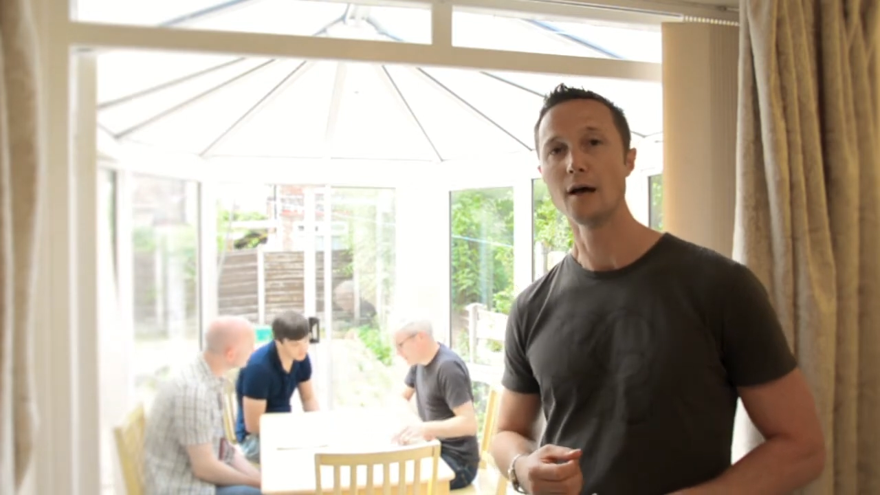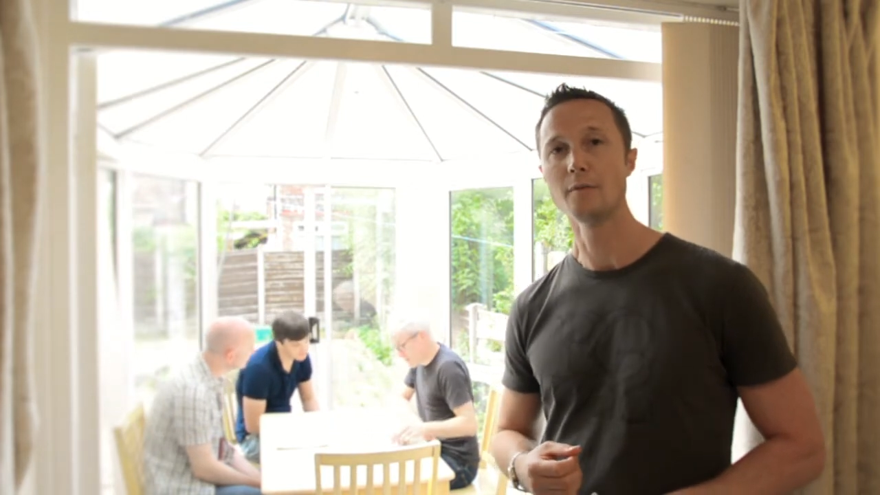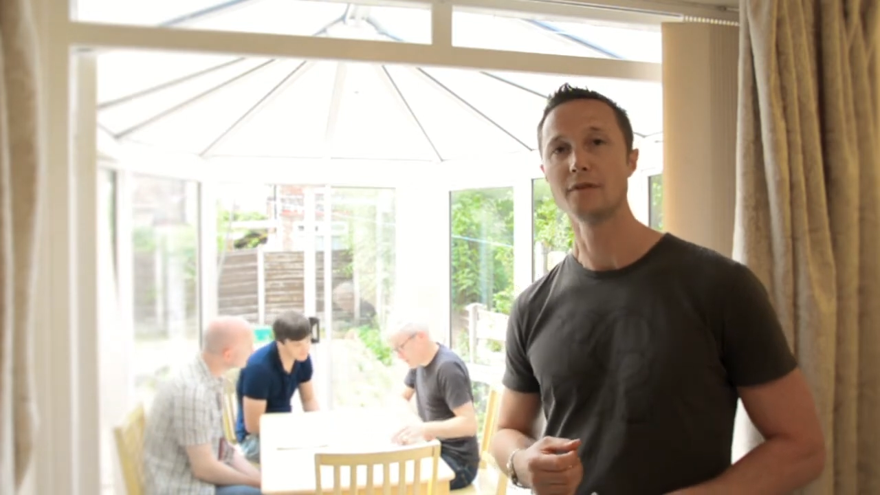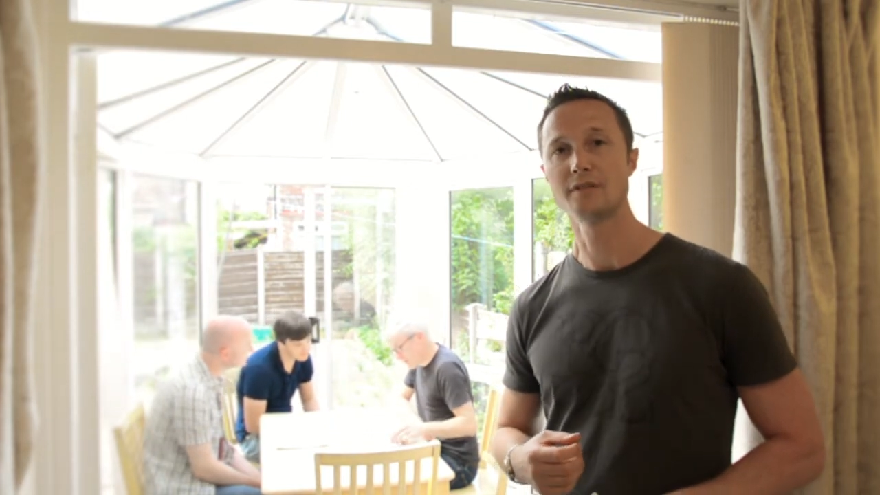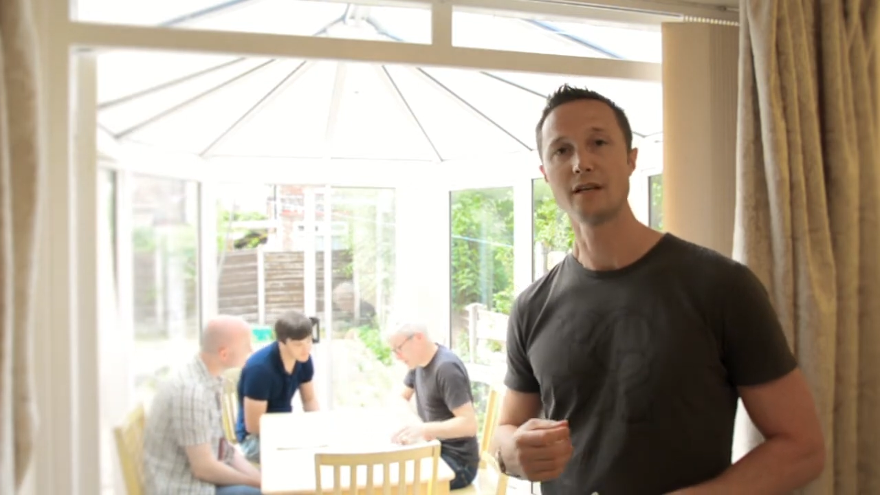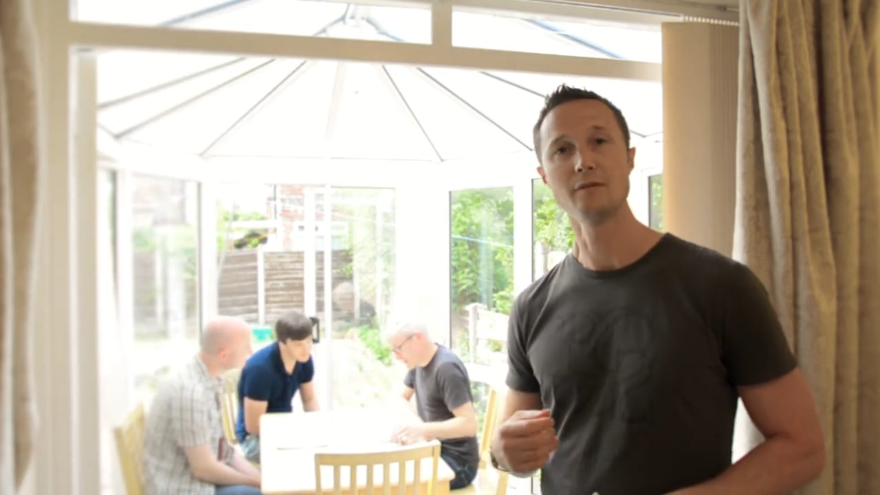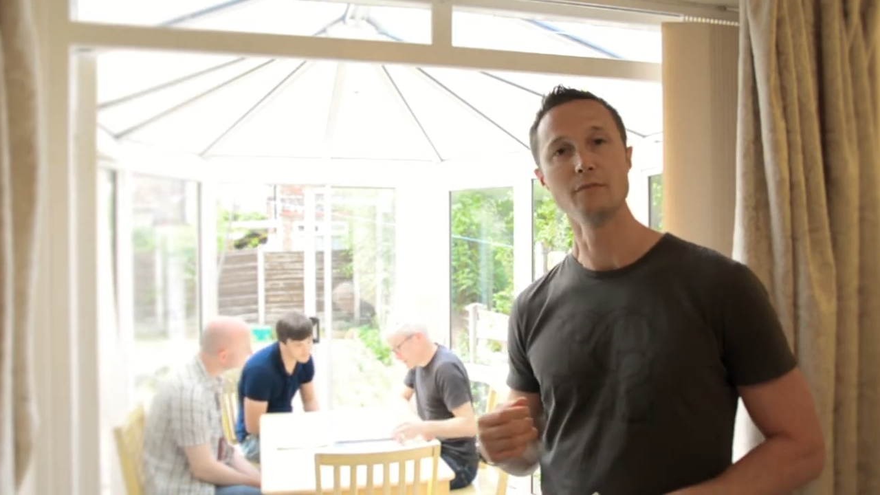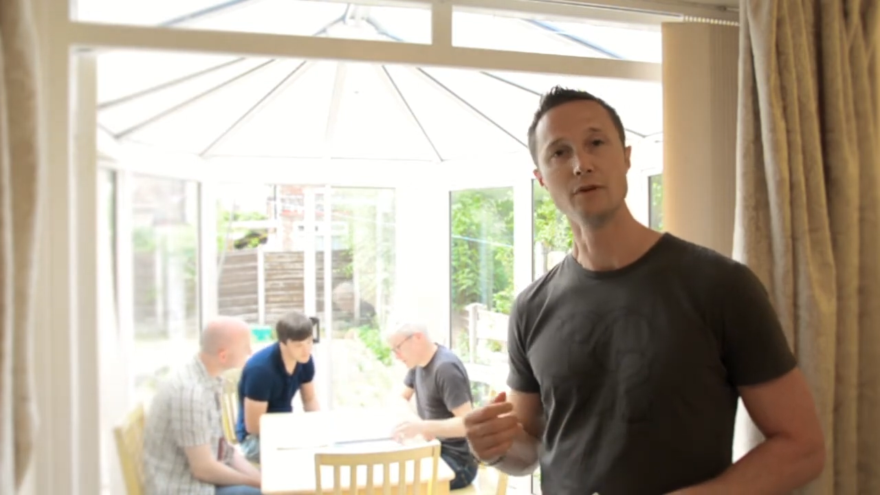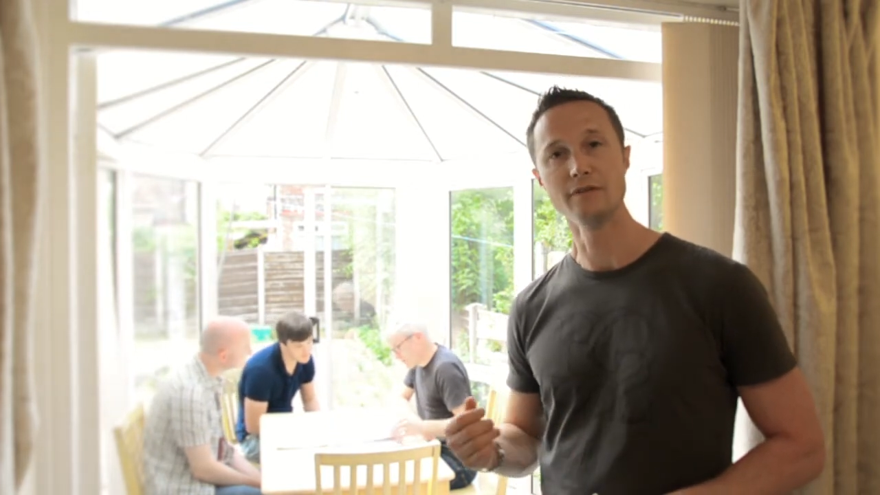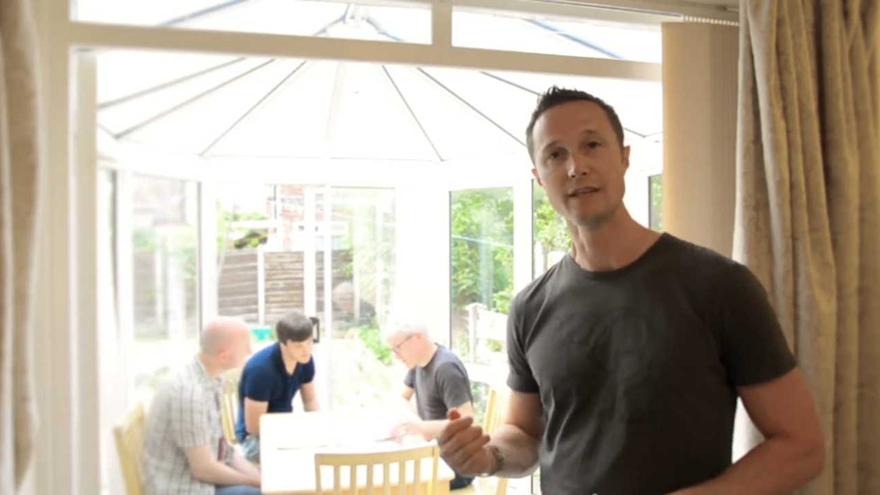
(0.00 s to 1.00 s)
the
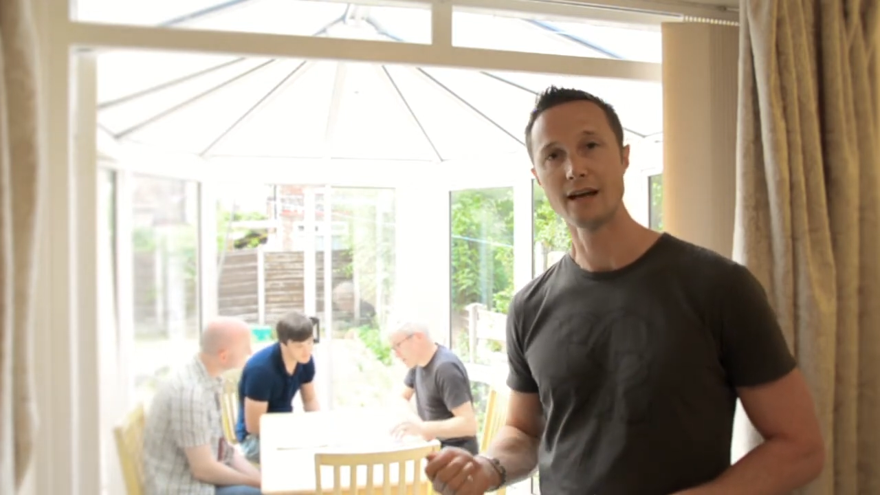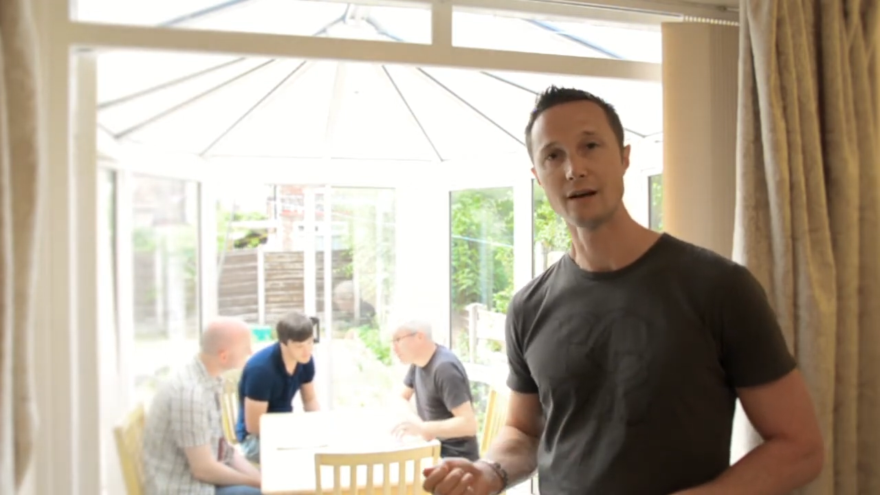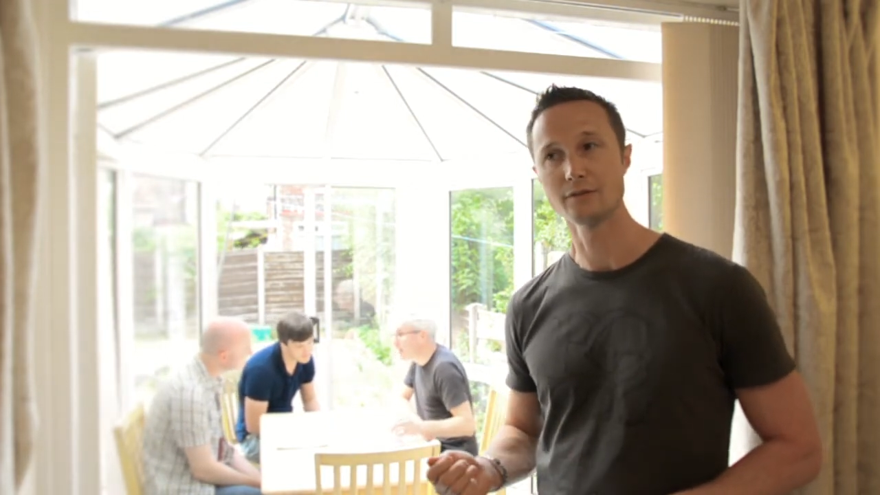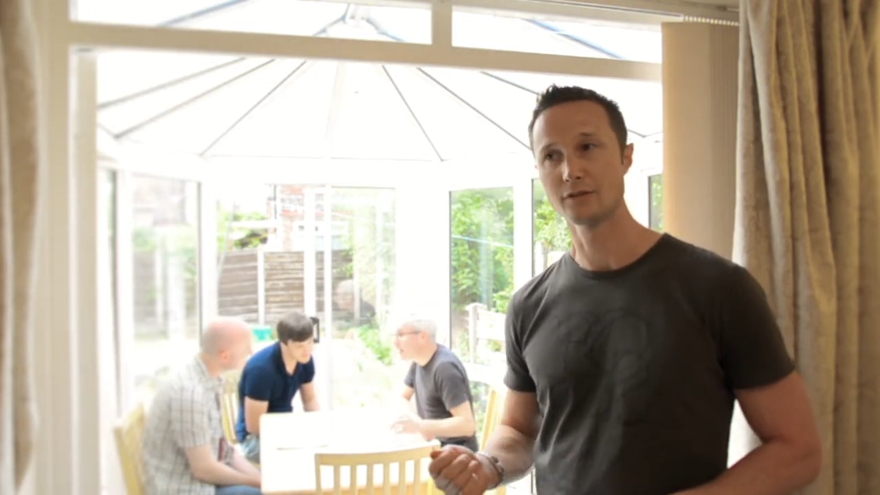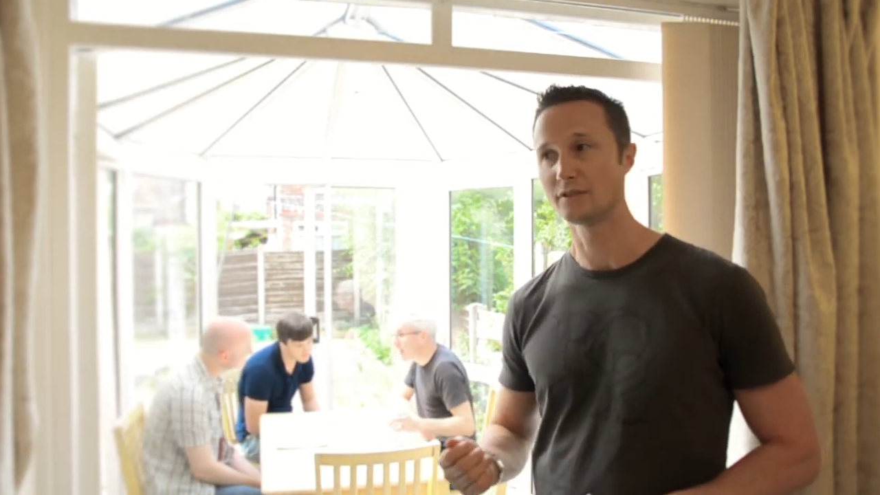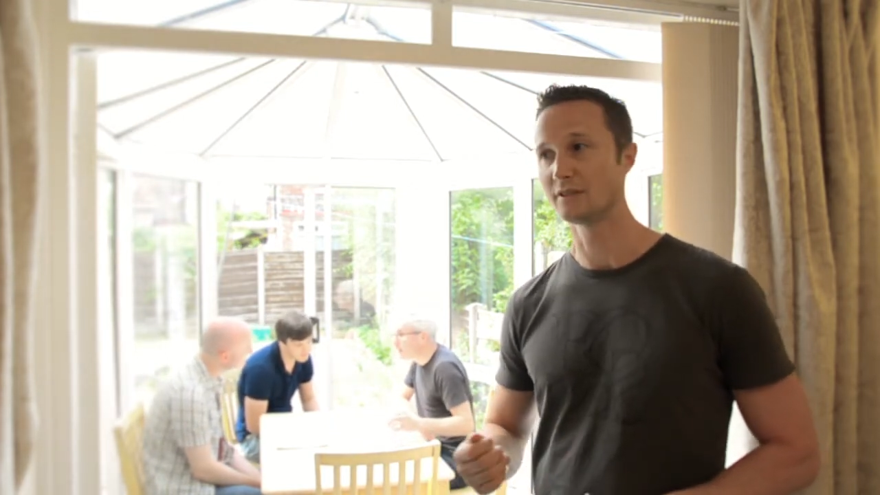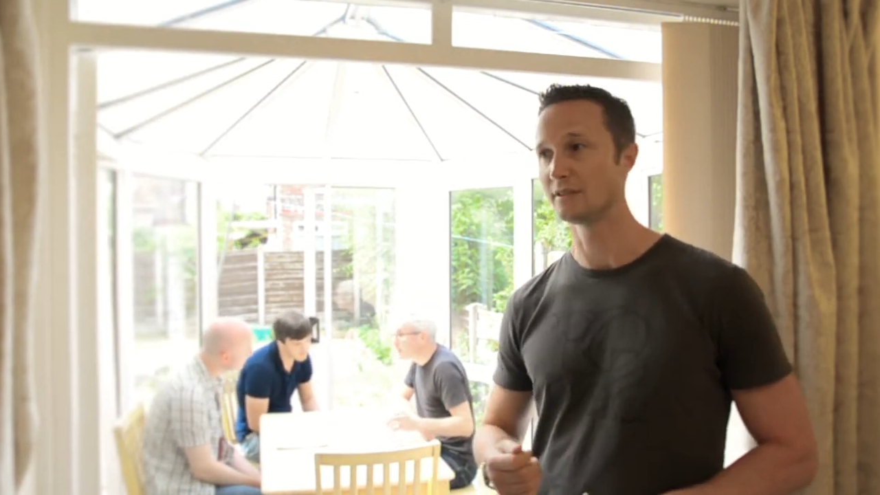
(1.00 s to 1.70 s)
tenant moving out to